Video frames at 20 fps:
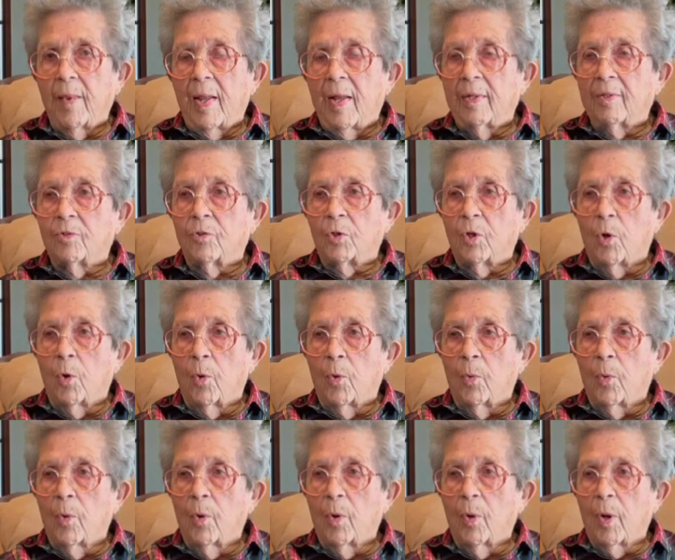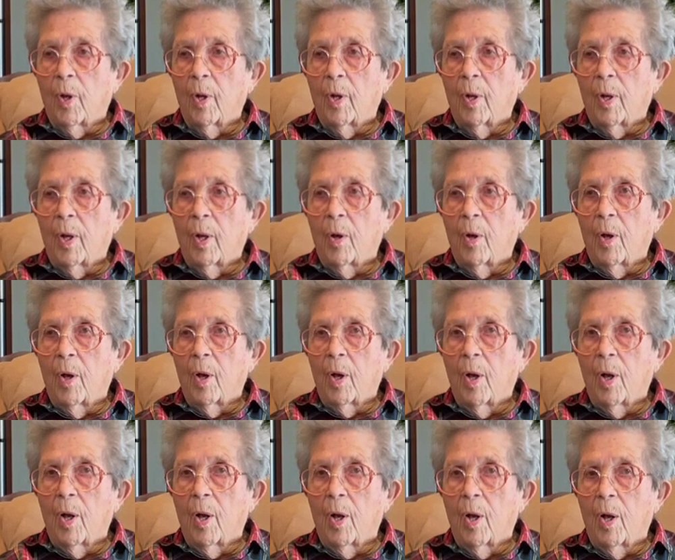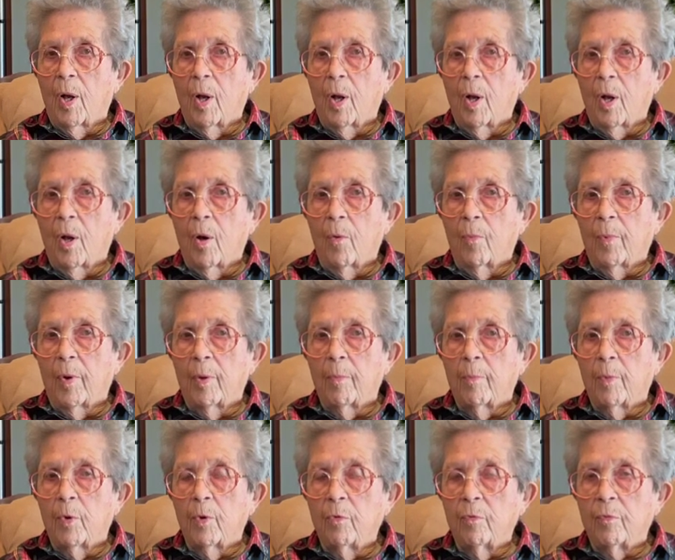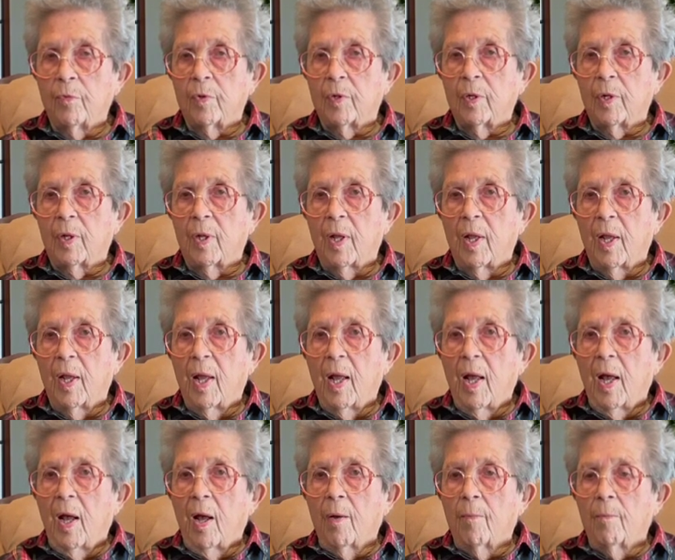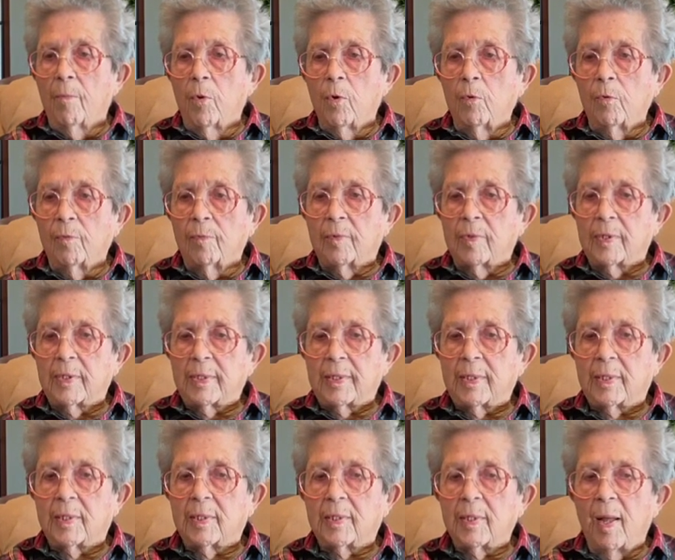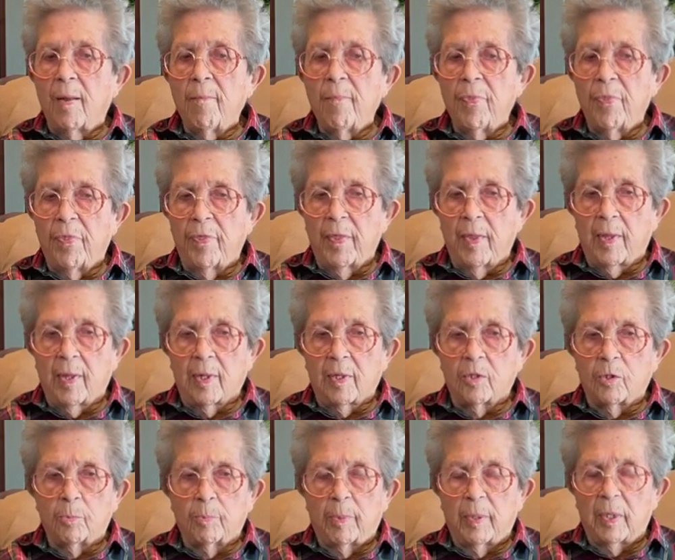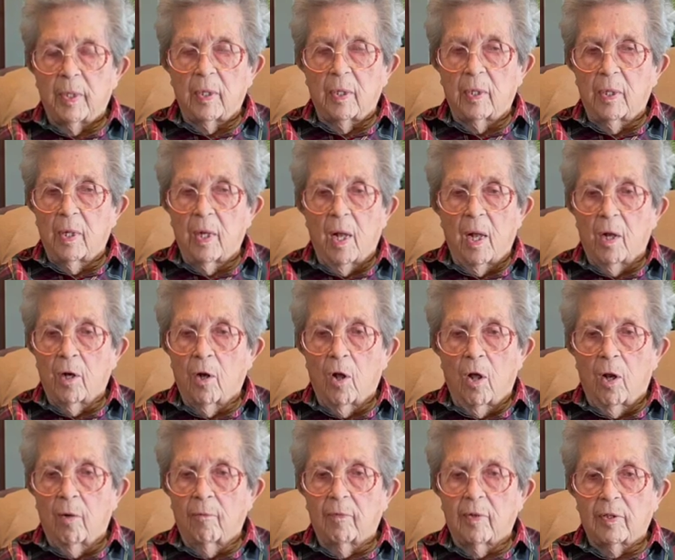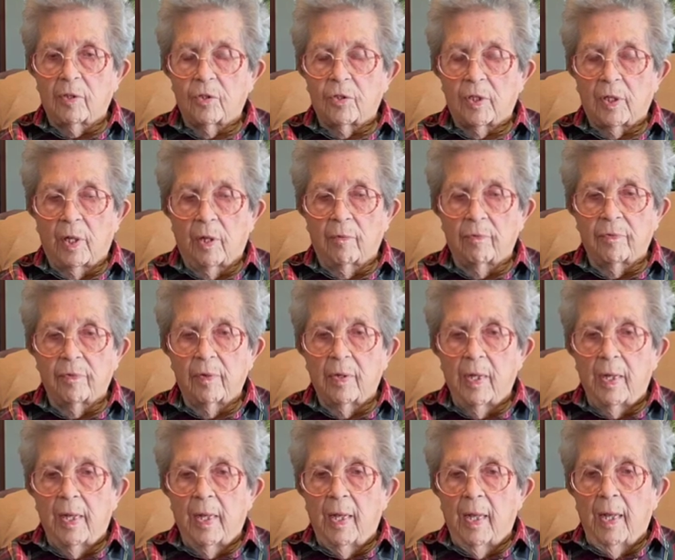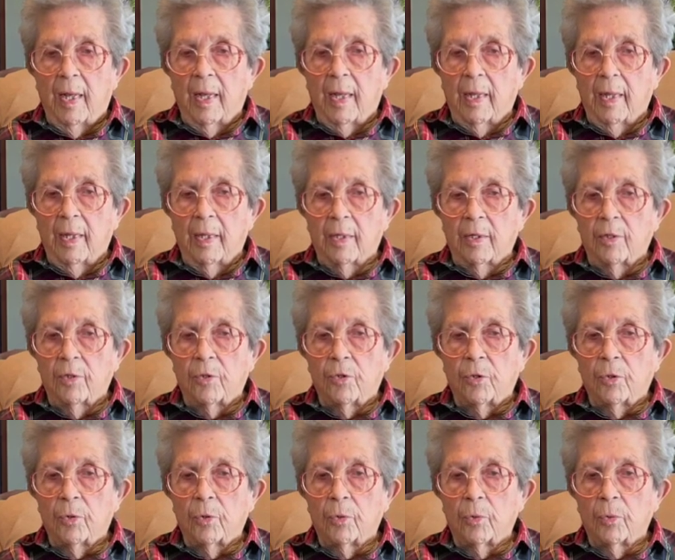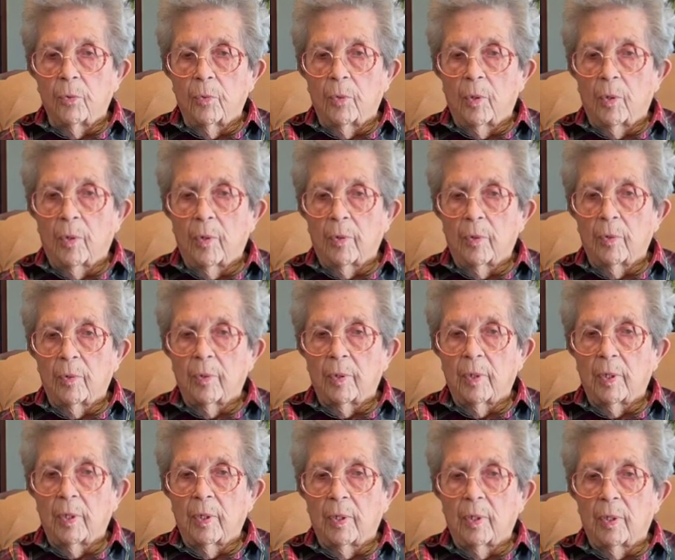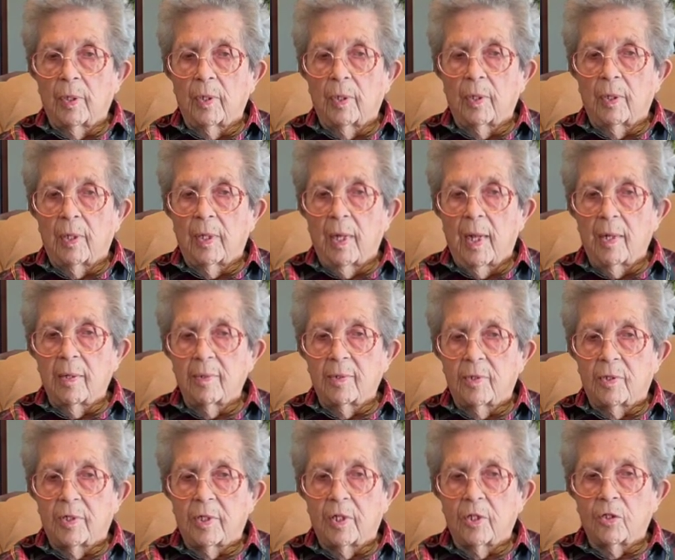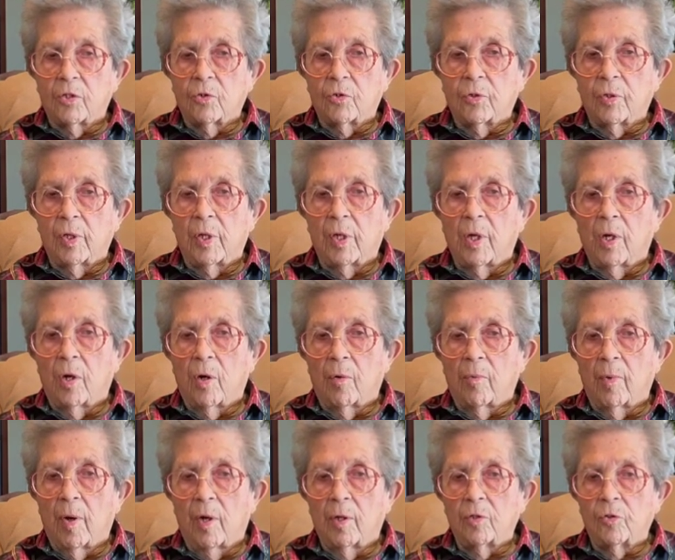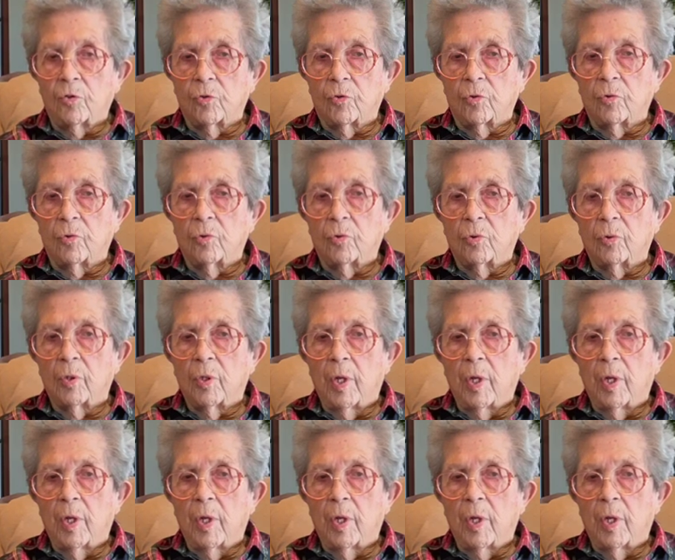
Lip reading: So we moved some things, but not all of our stuff, into the downstairs, the E.R. Rogers.